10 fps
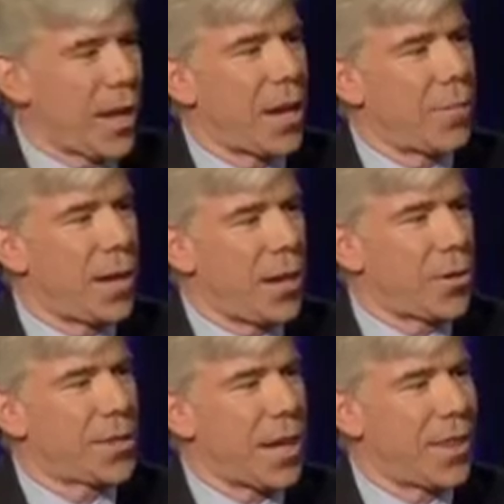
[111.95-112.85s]
think anybody
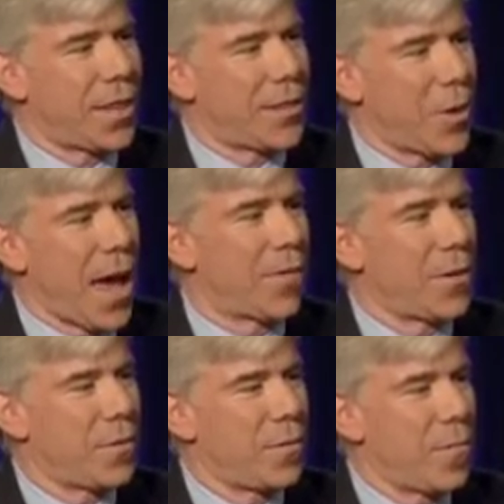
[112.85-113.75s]
hears that and thinks you
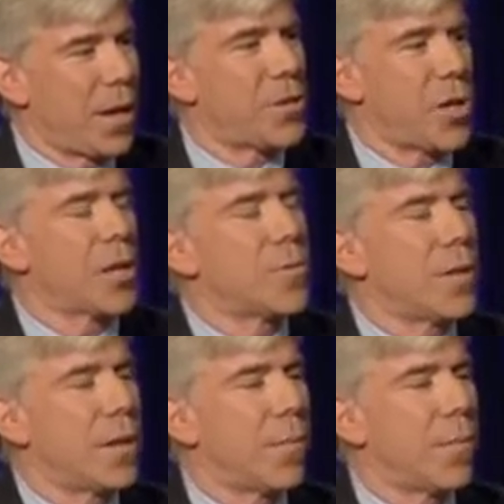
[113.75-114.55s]
haven't made a judgment